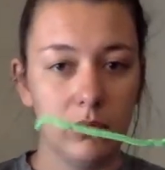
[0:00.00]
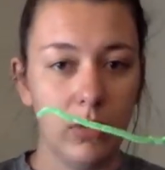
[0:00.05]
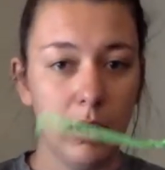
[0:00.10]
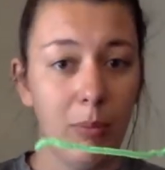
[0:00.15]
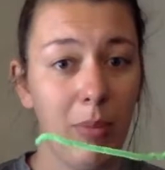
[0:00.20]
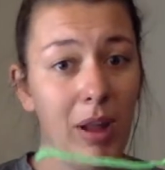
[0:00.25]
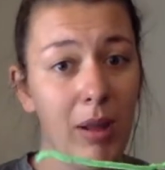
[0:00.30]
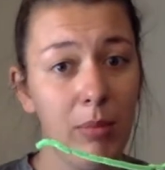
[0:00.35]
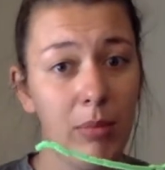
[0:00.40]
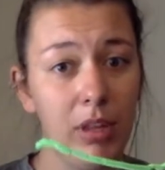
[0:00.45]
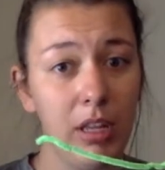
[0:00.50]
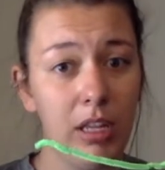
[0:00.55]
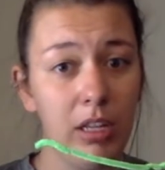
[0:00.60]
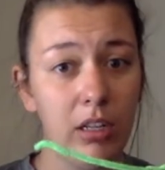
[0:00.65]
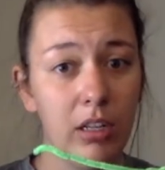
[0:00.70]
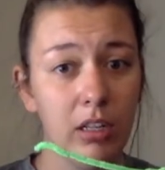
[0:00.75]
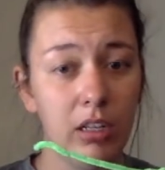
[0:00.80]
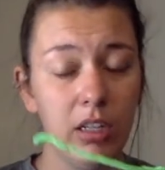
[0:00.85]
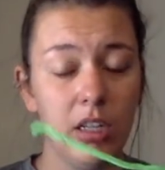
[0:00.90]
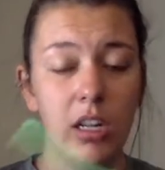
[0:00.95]
pipe
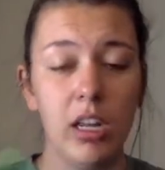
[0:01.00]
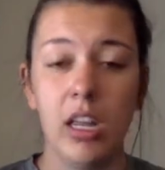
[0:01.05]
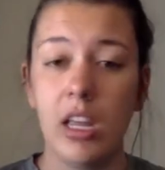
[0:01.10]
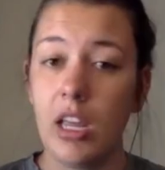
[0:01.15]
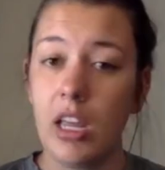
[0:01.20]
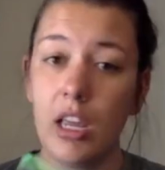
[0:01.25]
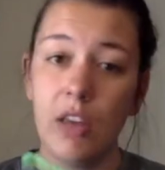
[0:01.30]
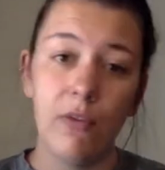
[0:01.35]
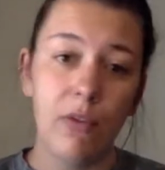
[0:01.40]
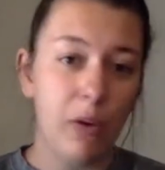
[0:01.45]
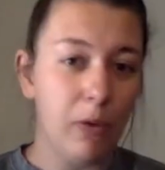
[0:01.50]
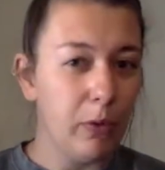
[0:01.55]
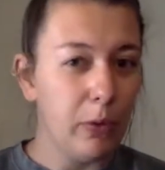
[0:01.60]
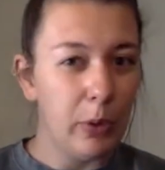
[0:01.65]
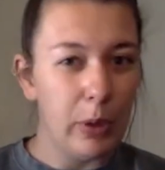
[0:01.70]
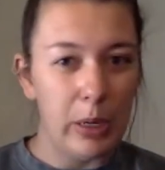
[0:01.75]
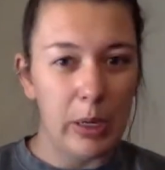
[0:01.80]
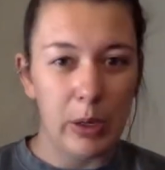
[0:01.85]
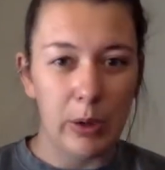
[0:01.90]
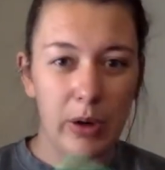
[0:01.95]
cleaner. If you have
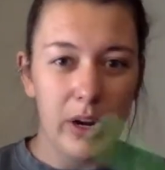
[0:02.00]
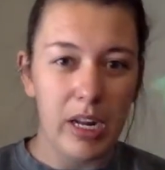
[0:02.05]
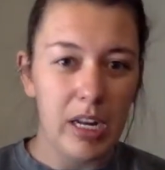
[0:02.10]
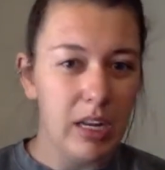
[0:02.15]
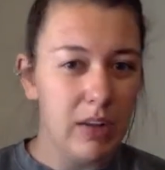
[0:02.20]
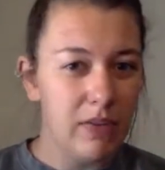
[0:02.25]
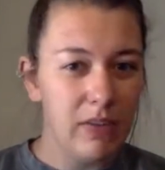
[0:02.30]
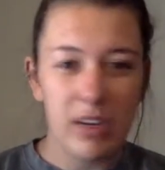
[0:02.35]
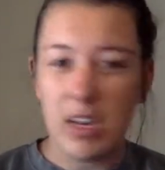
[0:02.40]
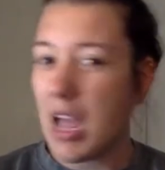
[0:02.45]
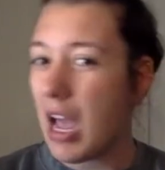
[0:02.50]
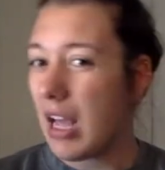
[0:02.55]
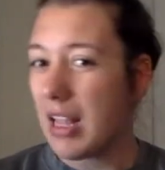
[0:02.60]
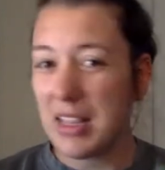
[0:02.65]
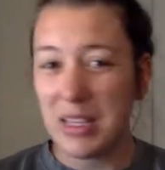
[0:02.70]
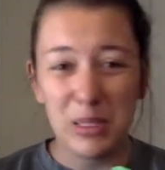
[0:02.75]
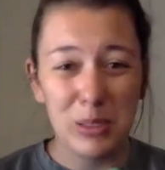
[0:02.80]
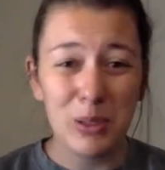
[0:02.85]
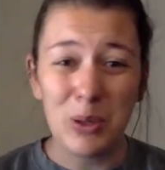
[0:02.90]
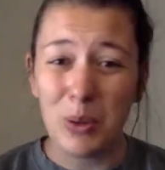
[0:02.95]
green, great. If not,
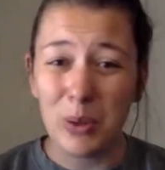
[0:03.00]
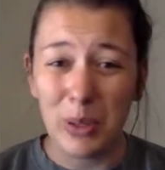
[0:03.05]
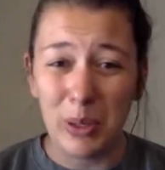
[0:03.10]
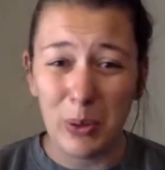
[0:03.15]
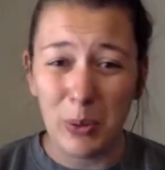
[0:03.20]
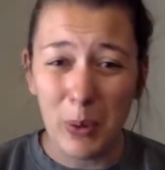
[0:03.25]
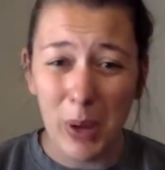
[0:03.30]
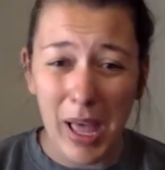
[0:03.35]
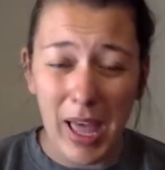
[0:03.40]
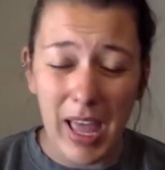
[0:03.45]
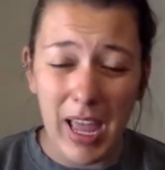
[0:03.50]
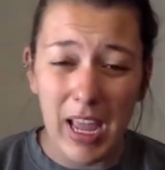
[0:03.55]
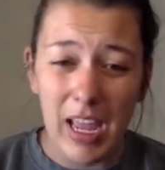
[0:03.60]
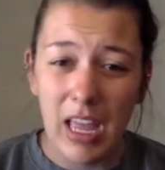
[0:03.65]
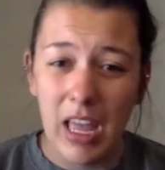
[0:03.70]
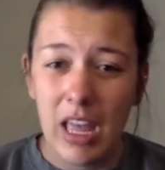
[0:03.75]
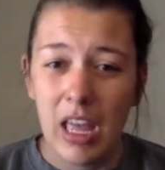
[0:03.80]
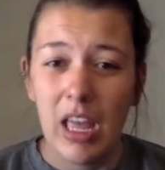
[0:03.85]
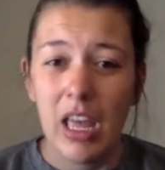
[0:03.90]
that's totally okay.